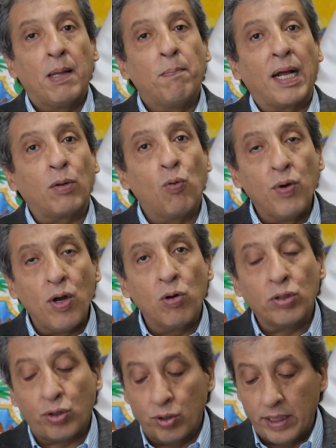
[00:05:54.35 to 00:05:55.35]
But we
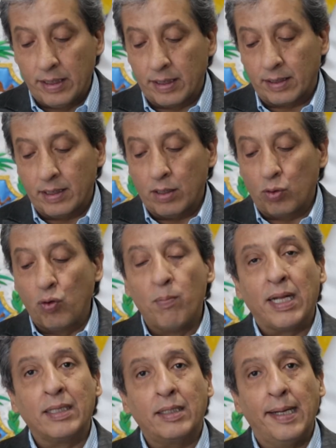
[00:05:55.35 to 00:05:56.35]
also needed to
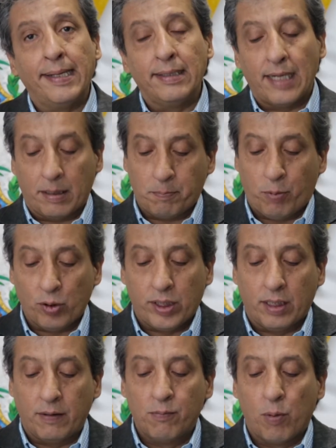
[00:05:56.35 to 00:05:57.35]
maintain that
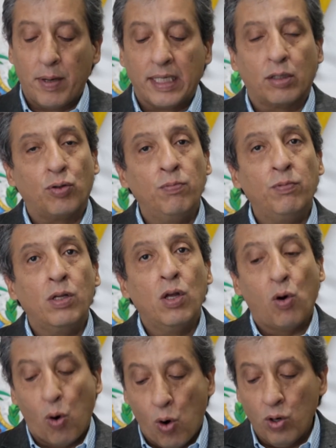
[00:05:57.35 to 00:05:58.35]
positive momentum
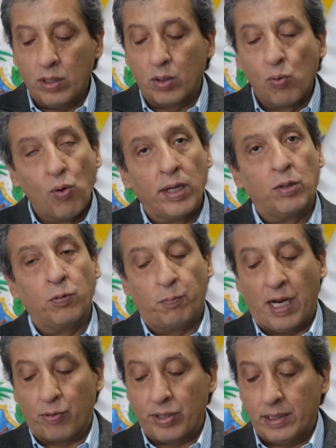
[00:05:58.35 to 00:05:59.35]
all the way to
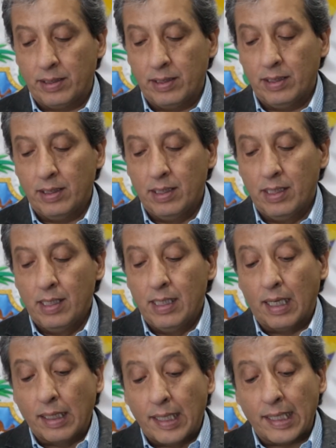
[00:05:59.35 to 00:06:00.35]
Paris.
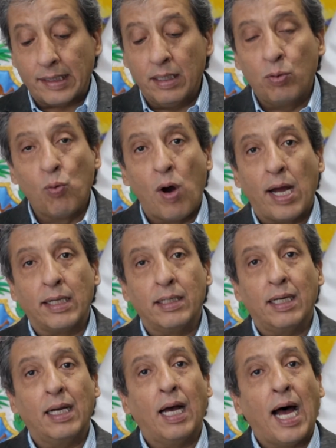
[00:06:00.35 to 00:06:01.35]
That is why
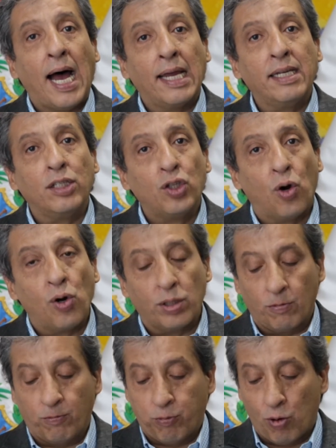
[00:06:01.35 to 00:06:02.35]
I
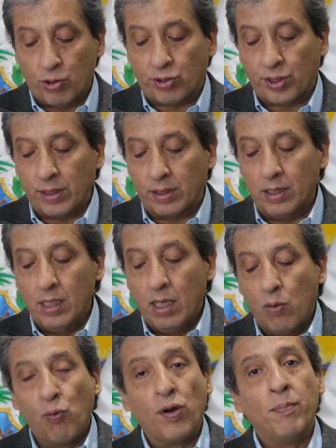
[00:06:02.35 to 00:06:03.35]
joined forces
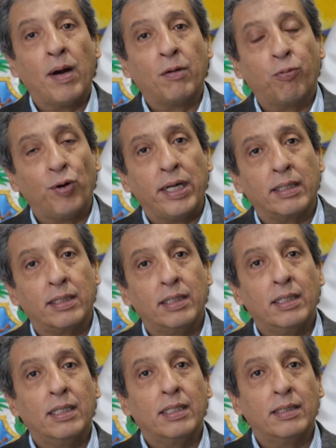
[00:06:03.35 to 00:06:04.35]
with my friend,
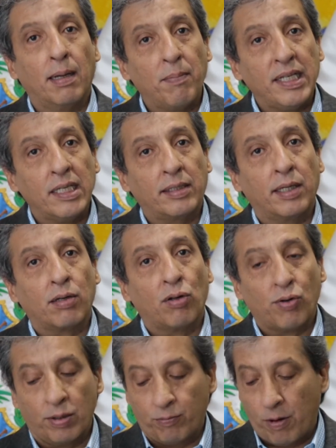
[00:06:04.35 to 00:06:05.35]
the Minister
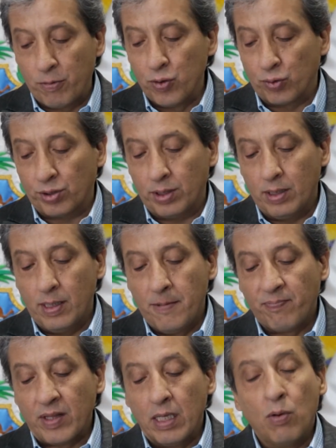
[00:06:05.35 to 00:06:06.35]
Laurent Fabius,
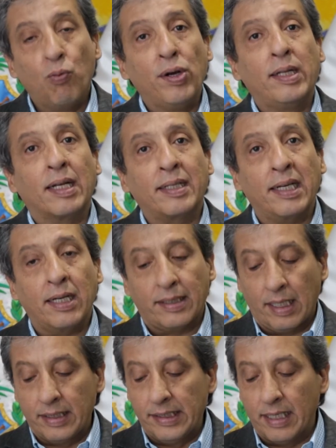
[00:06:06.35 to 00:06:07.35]
with the
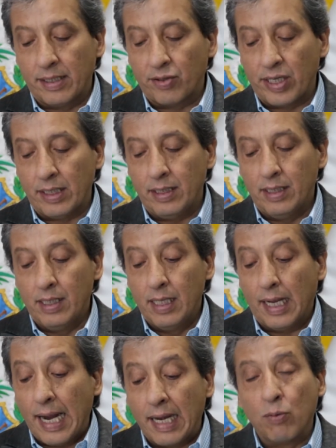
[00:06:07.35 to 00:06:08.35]
Secretary General,
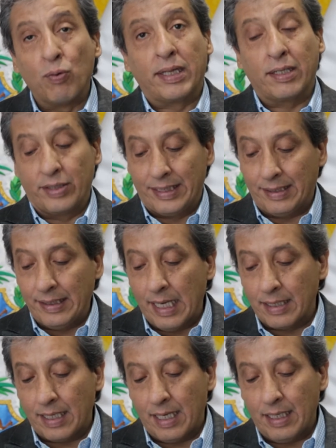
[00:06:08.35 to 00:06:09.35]
and with
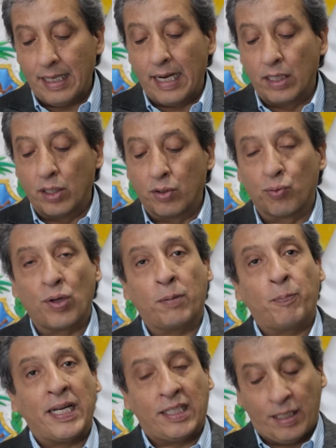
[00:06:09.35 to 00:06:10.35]
Christiana and their
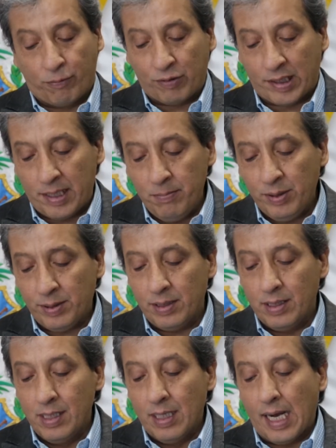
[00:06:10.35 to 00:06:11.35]
respective teams
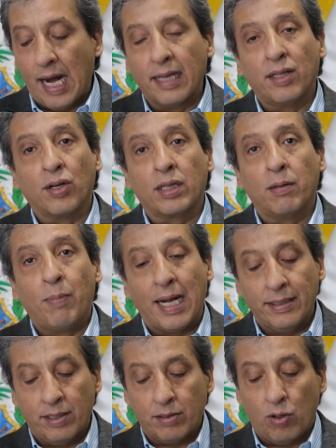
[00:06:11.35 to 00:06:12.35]
under the
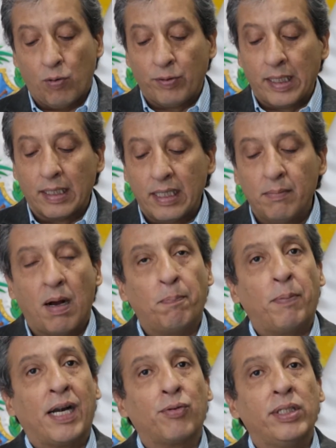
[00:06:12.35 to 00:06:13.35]
banner of the
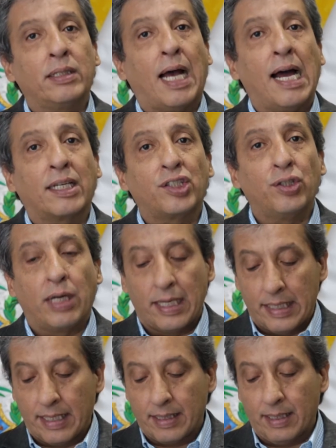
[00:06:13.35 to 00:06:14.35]
Lima-Paris Action
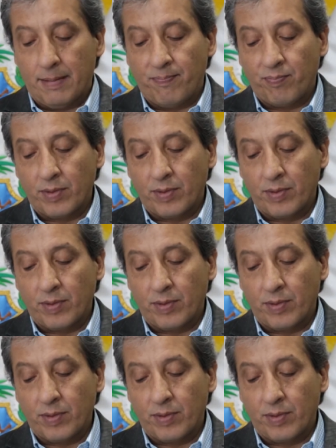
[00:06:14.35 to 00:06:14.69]
Agenda.